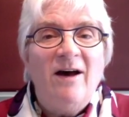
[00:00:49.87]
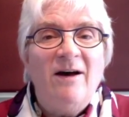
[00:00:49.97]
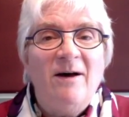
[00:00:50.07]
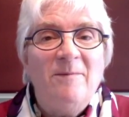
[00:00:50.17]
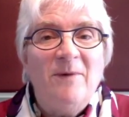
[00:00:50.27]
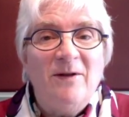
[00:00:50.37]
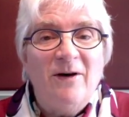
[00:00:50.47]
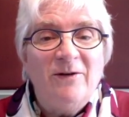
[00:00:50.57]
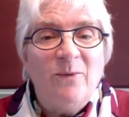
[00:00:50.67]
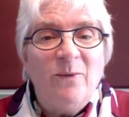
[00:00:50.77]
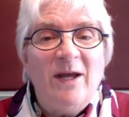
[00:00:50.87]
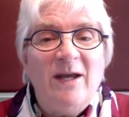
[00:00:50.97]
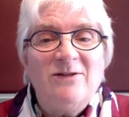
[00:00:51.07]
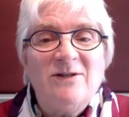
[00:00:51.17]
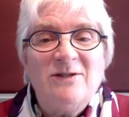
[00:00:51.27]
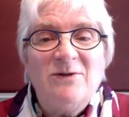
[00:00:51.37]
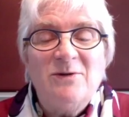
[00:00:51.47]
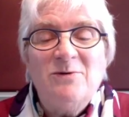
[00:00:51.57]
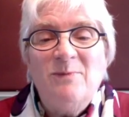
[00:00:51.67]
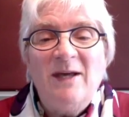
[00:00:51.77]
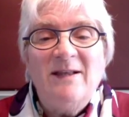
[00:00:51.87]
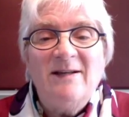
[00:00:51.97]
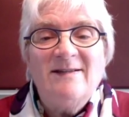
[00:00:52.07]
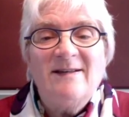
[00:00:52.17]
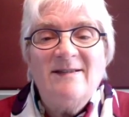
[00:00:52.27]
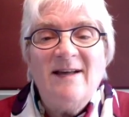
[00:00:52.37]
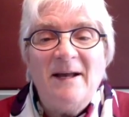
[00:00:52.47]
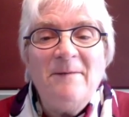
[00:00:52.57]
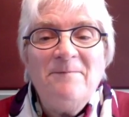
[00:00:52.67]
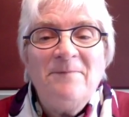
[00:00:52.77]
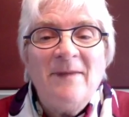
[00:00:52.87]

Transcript: along the way just to make things exciting.